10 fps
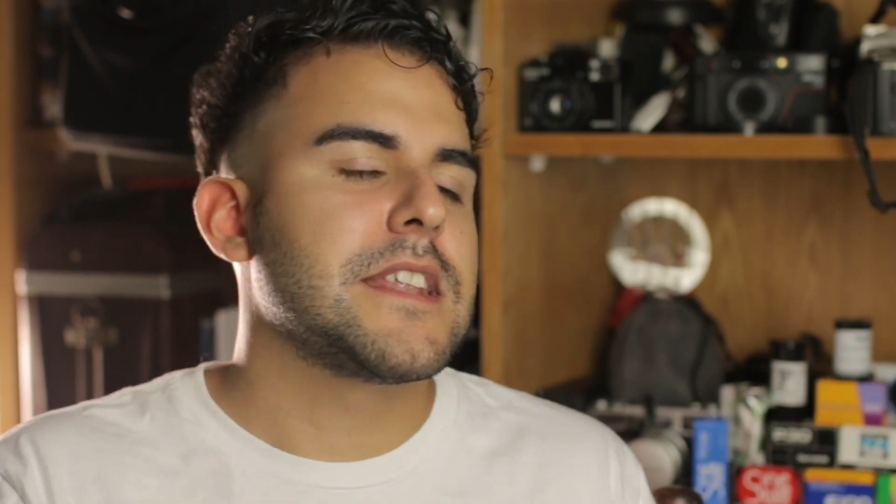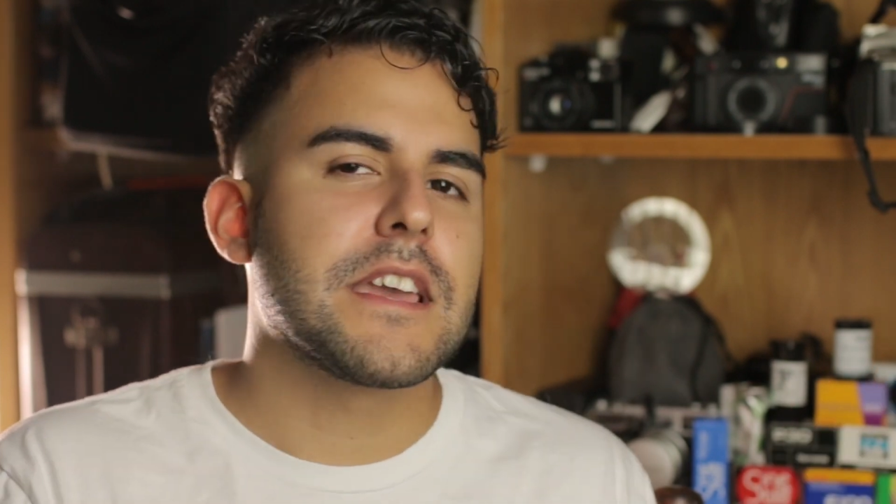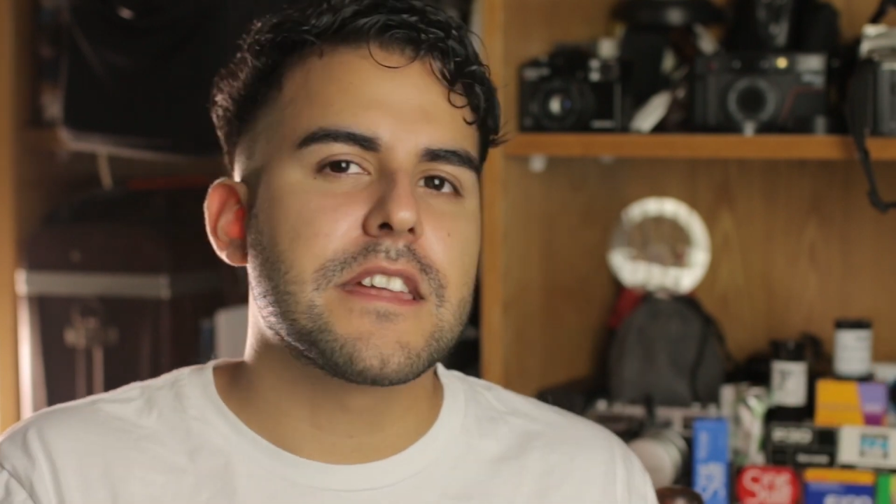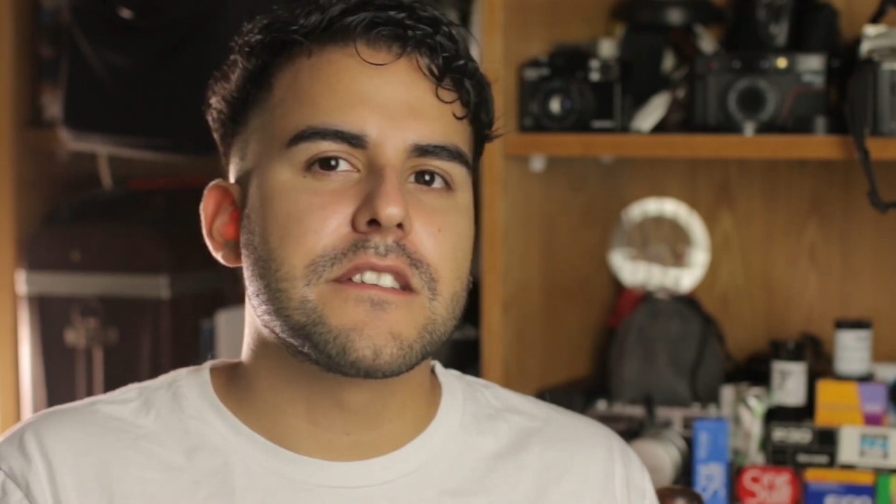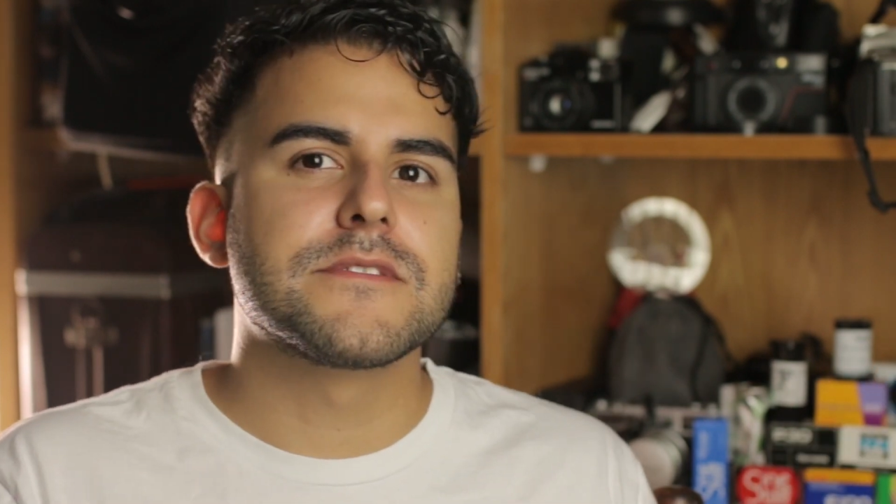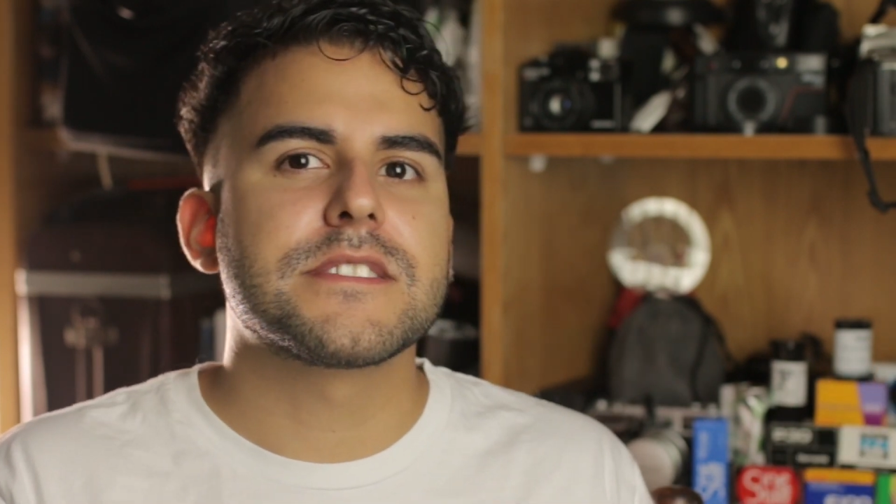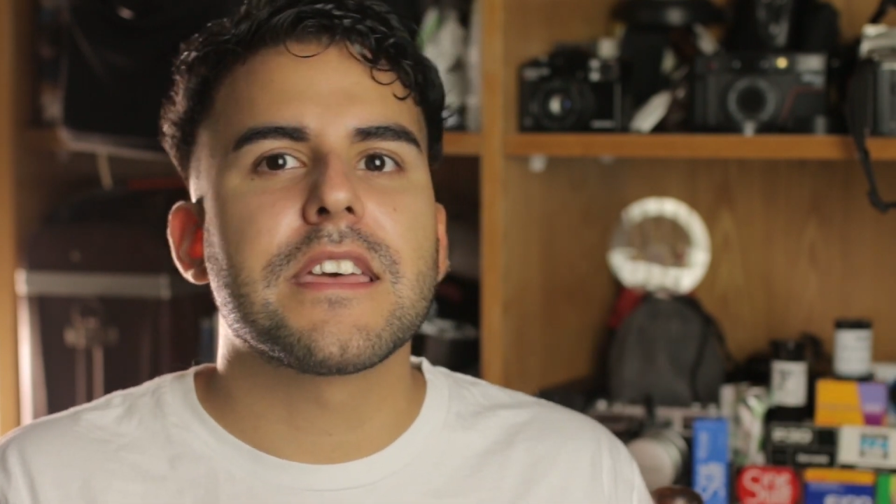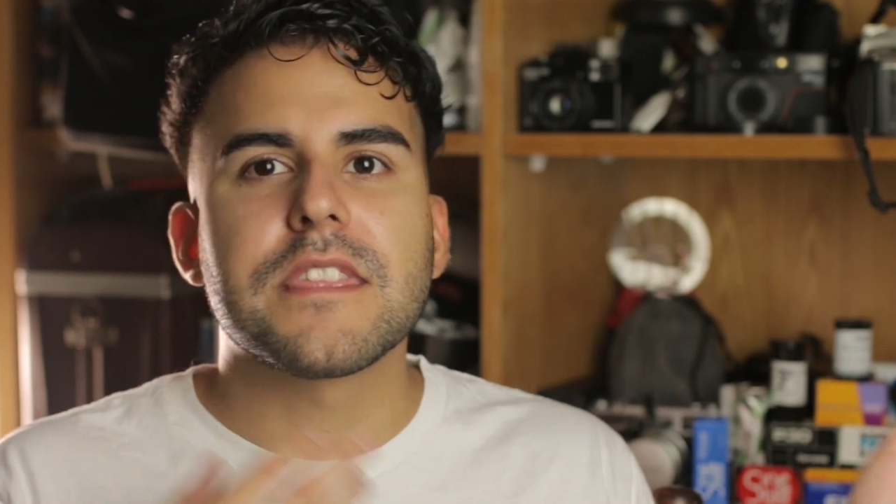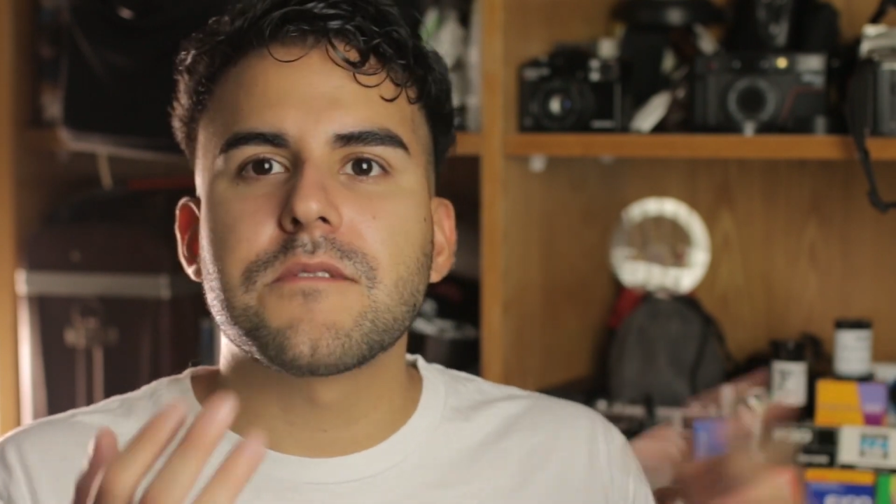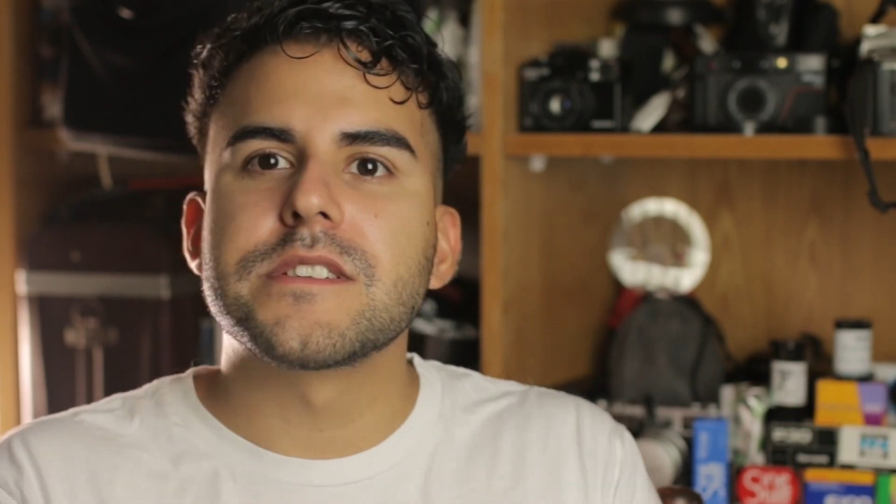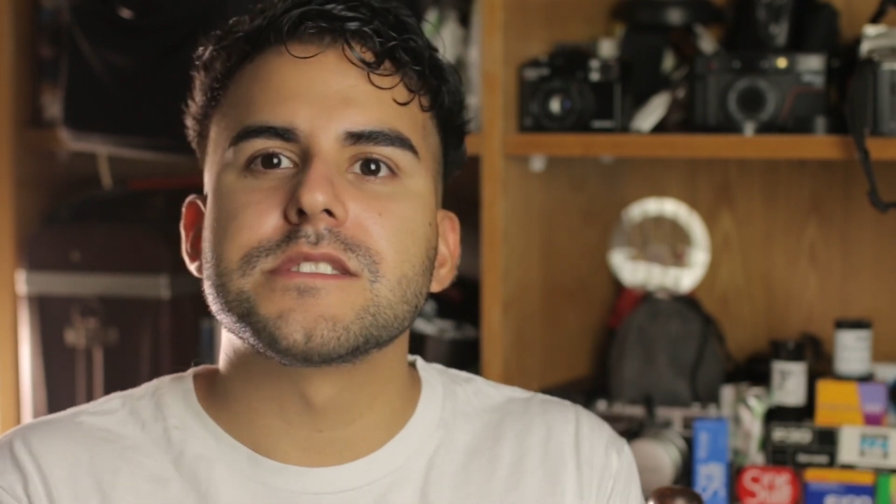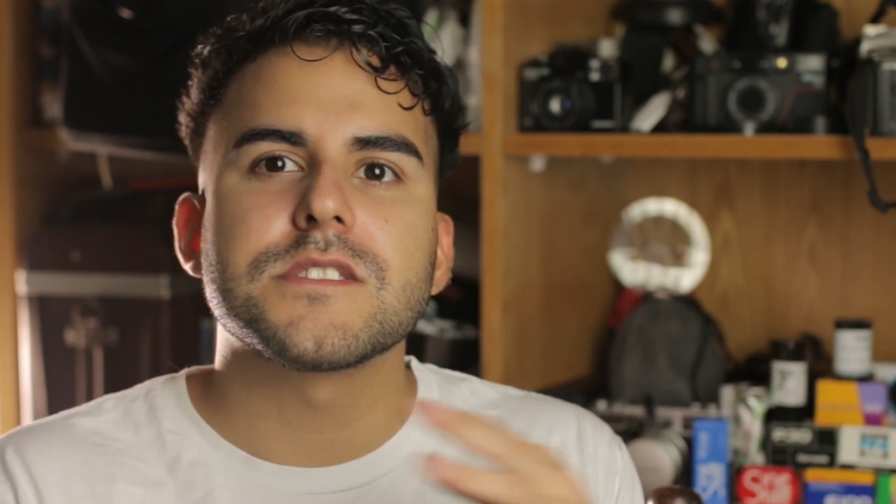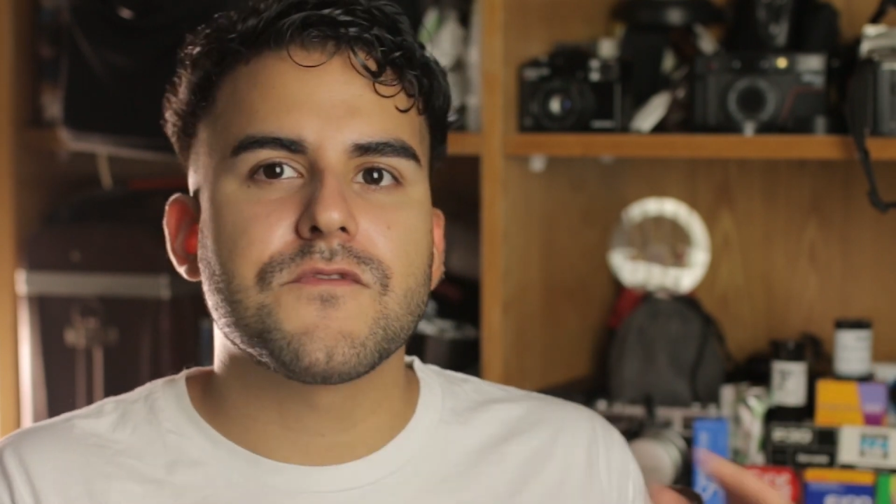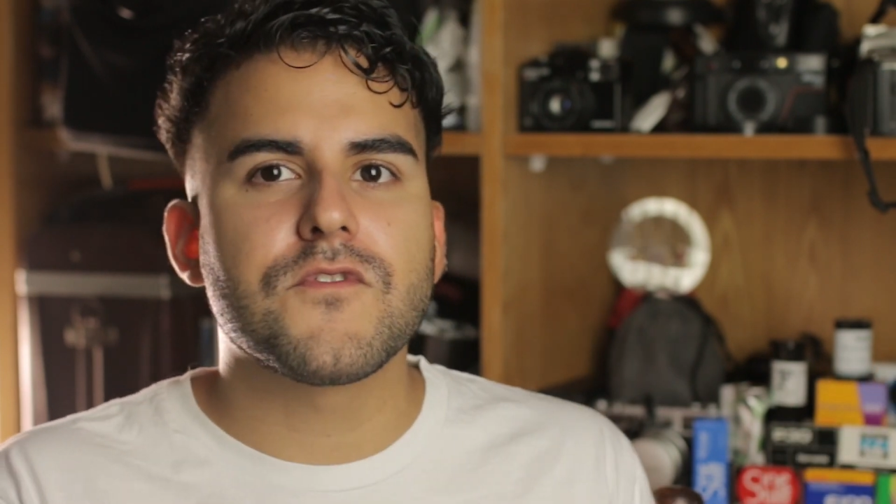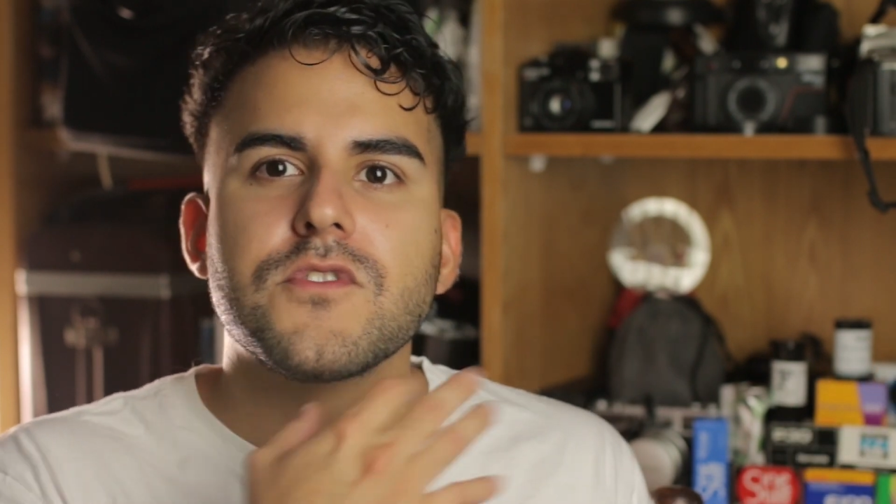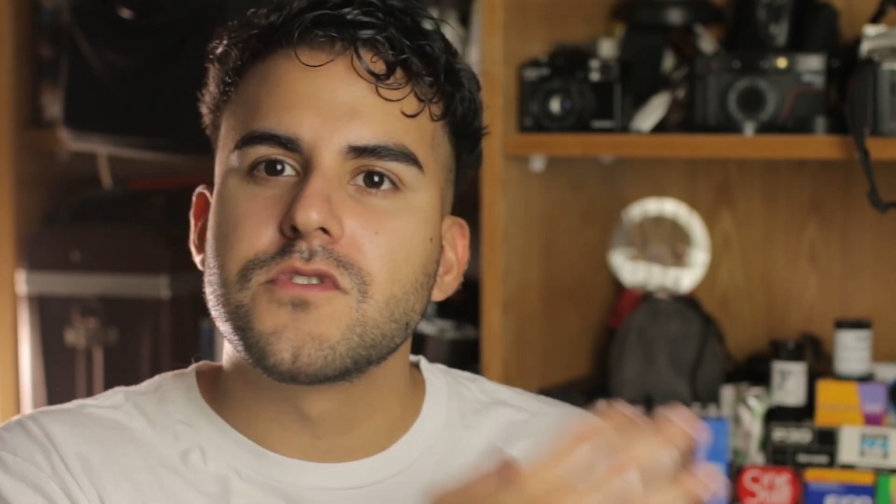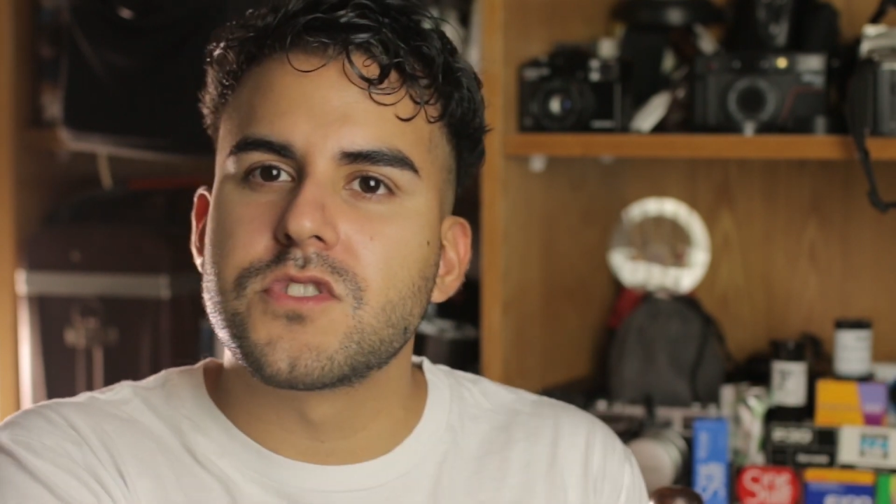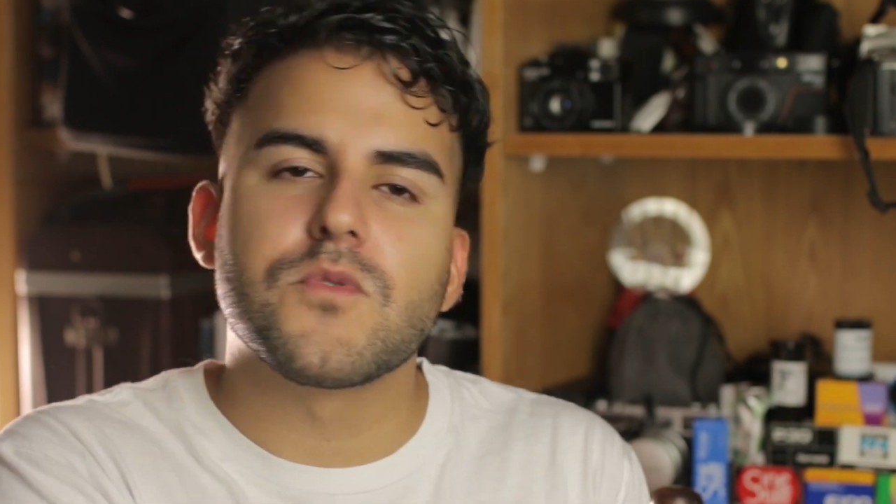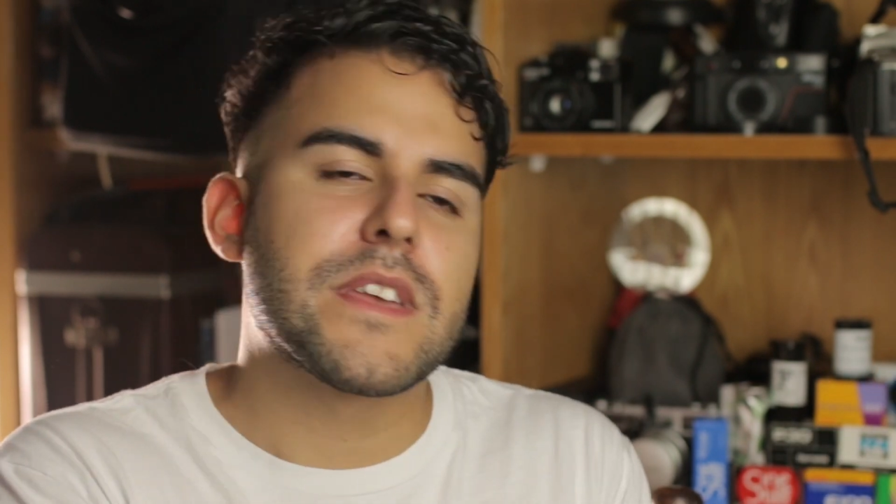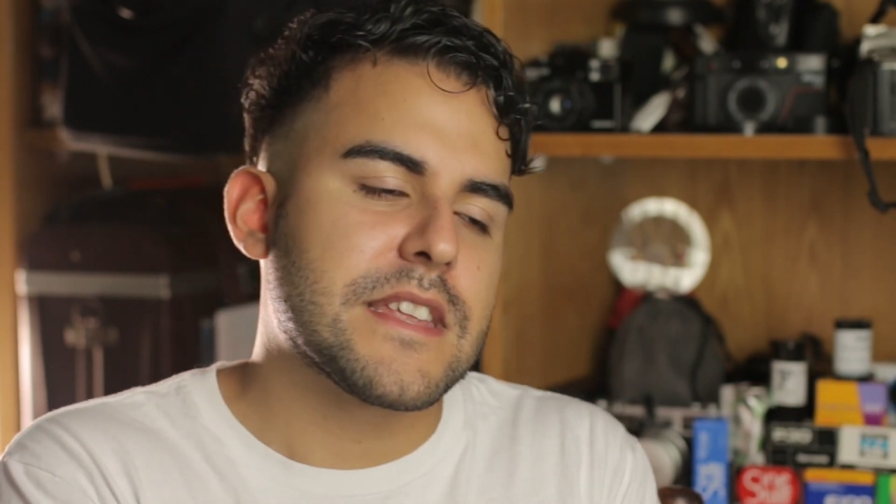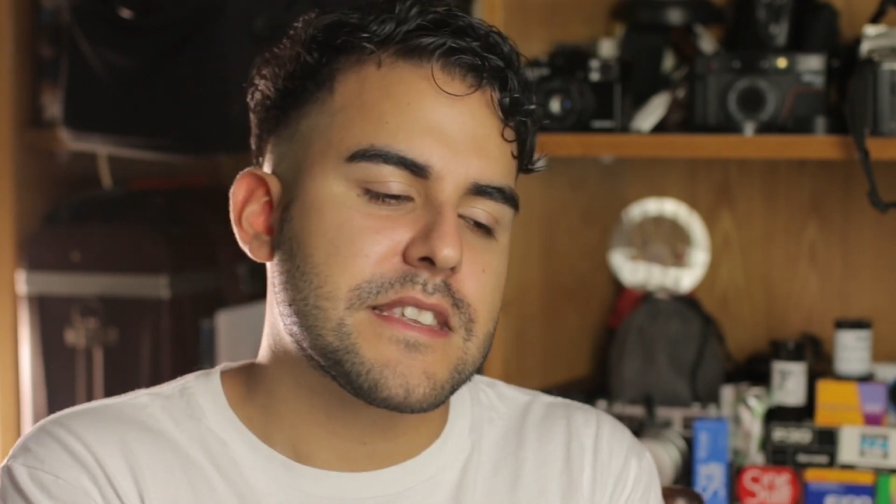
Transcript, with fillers: their negatives, and their reasons for doing